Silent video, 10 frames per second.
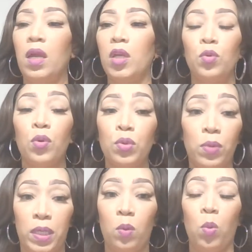you don't
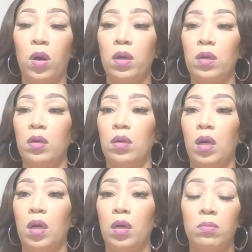do it no
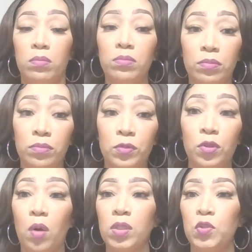more. To
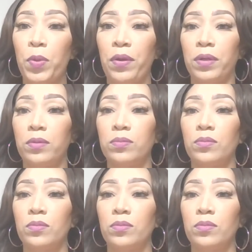the Holy Spirit.